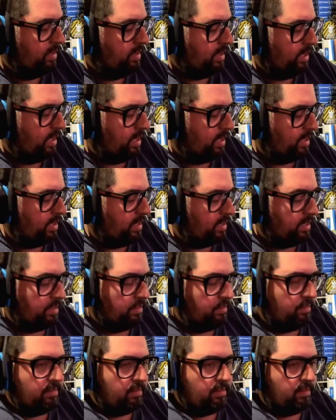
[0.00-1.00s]
And
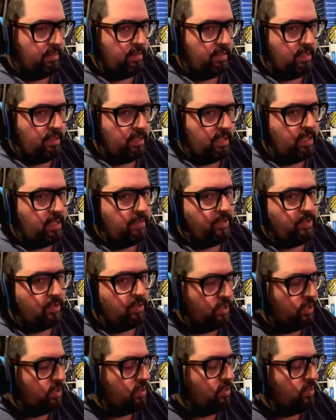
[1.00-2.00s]
if you're
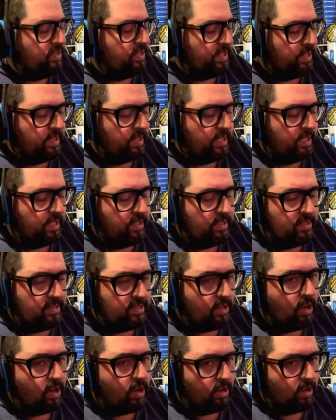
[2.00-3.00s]
using these
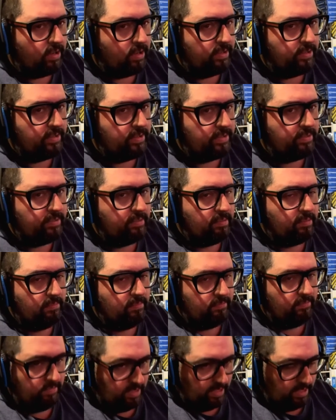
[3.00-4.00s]
cards,
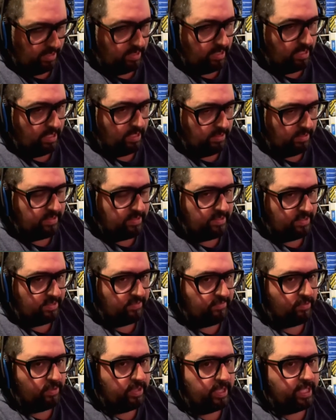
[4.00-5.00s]
and this is
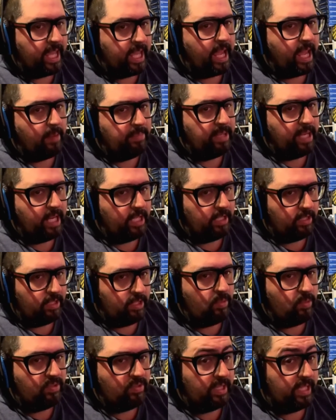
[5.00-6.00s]
for the campaign
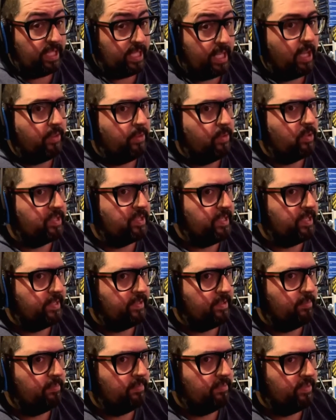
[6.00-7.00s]
using the other
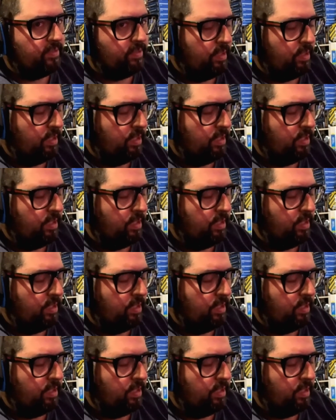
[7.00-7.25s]
systems,